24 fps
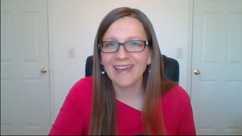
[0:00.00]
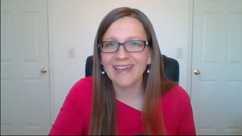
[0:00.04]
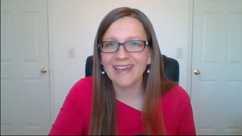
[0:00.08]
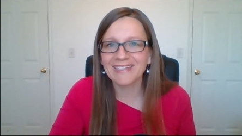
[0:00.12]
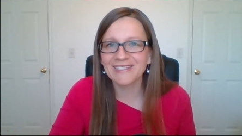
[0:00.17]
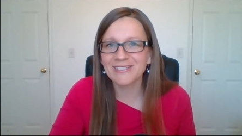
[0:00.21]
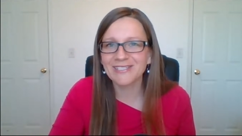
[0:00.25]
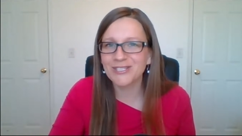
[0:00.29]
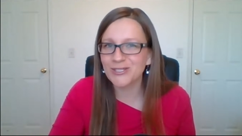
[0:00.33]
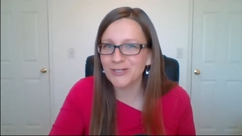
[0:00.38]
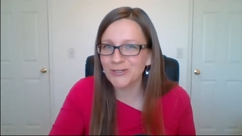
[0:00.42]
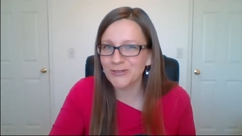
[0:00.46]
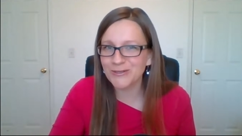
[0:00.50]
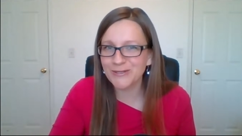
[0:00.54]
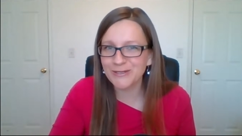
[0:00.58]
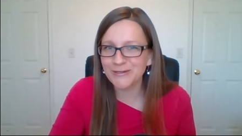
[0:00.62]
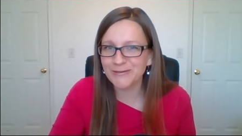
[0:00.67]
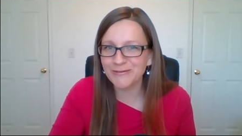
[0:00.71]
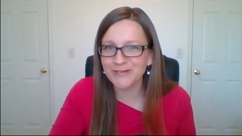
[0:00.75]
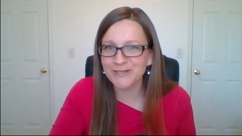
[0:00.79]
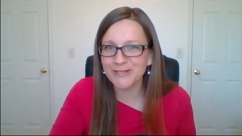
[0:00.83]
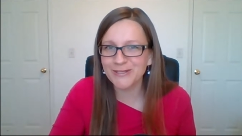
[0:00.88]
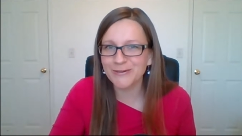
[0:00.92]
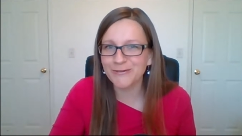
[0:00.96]
And
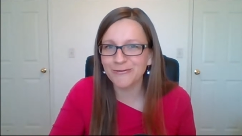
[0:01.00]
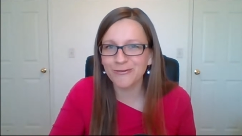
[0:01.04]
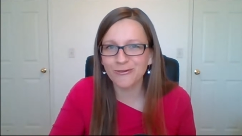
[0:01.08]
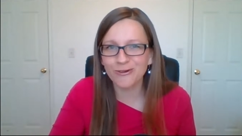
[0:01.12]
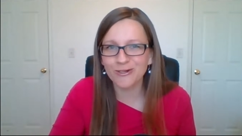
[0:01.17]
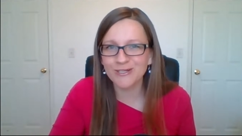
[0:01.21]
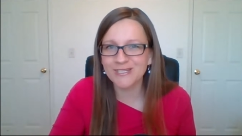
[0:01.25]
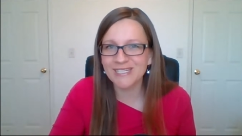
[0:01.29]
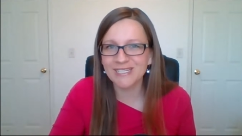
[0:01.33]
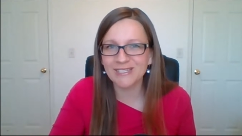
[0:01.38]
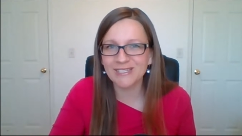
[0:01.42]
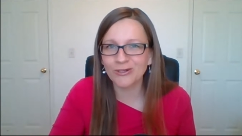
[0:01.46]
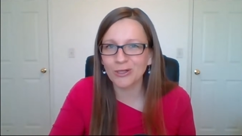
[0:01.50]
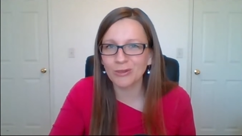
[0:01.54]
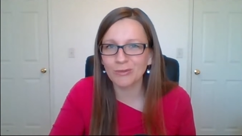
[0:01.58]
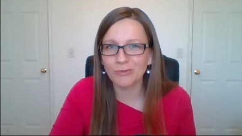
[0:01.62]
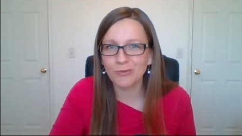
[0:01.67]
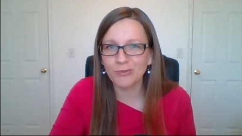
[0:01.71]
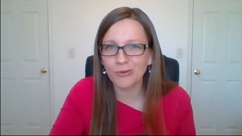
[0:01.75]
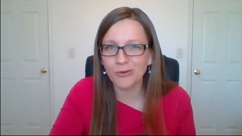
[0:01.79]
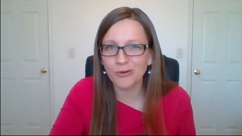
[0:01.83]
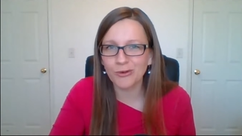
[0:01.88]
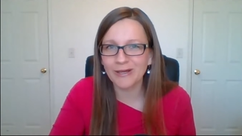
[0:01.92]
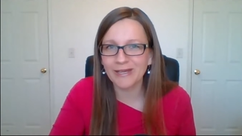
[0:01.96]
Joseph, as a
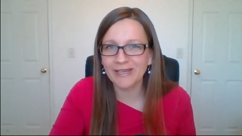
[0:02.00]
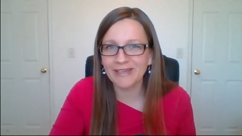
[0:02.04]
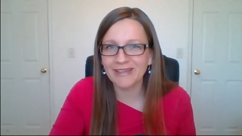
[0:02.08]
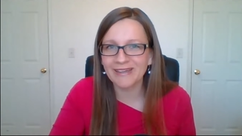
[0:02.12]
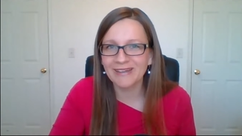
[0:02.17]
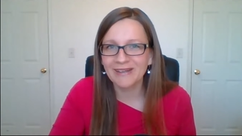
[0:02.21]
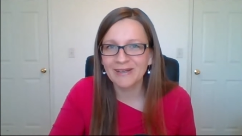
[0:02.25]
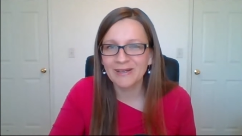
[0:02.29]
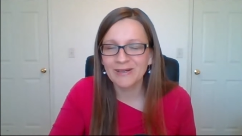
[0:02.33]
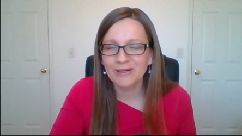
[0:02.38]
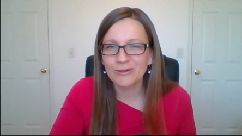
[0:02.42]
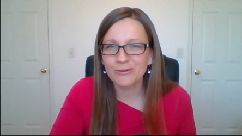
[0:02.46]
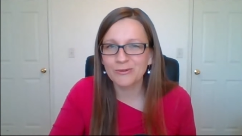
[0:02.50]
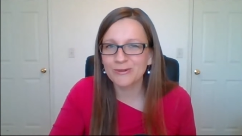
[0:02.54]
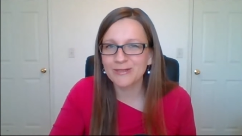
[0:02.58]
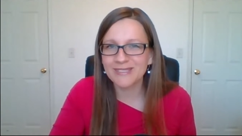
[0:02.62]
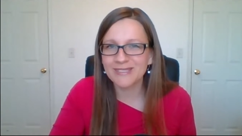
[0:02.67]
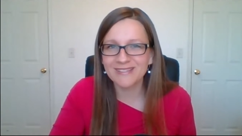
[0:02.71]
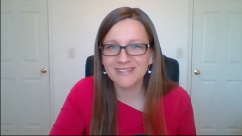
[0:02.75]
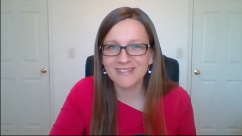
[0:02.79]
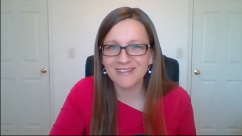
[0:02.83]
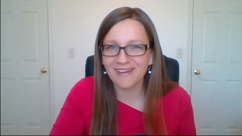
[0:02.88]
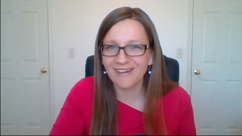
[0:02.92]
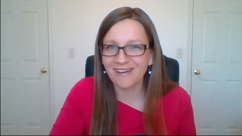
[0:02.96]
14-year-old boy,
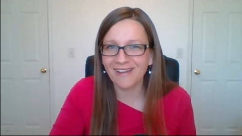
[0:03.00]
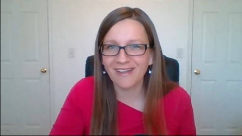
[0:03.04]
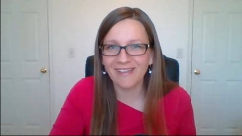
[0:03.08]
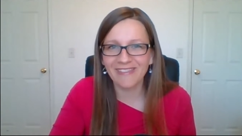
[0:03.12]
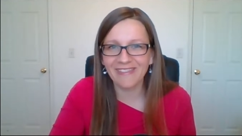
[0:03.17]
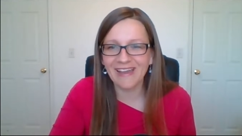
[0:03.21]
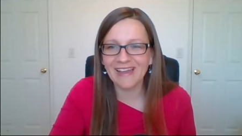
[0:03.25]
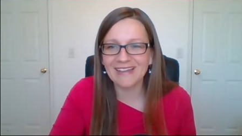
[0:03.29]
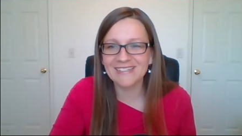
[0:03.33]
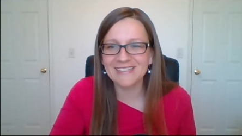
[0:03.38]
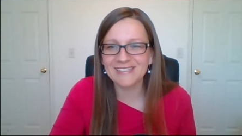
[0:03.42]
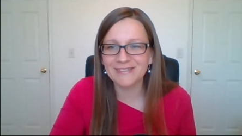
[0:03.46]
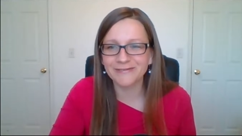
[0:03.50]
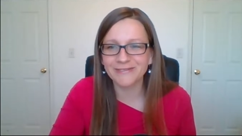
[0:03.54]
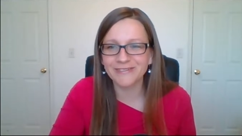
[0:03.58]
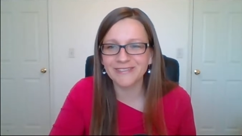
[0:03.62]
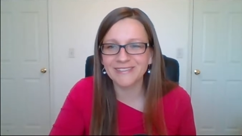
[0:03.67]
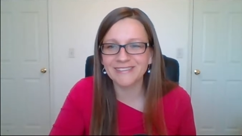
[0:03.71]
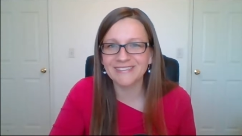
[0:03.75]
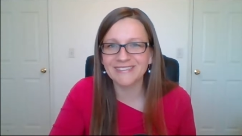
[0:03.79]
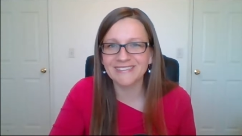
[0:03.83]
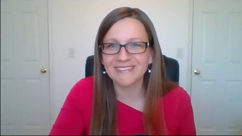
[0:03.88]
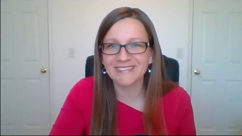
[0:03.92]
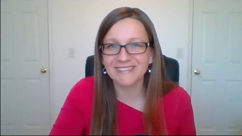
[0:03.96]
was not all that
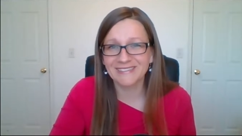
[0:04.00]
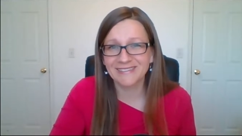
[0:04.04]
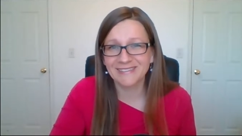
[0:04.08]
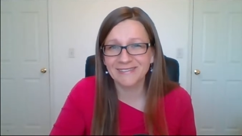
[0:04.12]
different